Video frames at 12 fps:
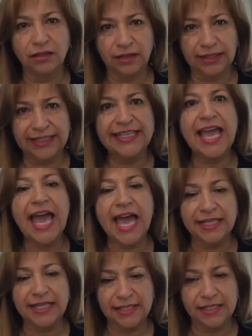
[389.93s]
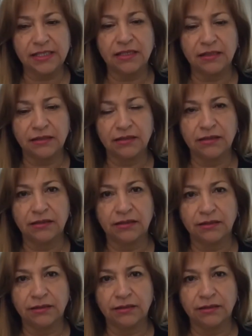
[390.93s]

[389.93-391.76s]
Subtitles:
And so then that would be the time for you to,